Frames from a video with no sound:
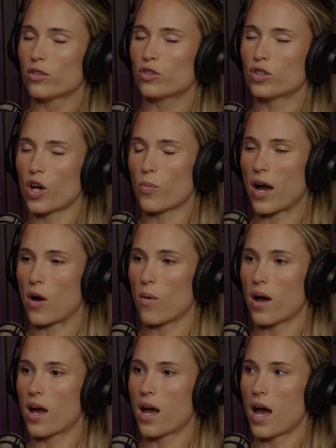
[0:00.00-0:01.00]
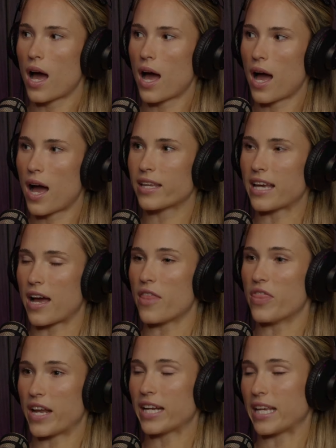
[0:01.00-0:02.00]
so well. Uh, yeah,
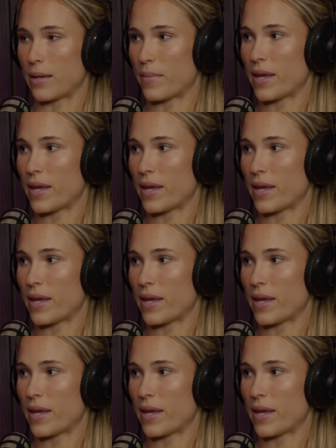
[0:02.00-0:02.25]
and then it hit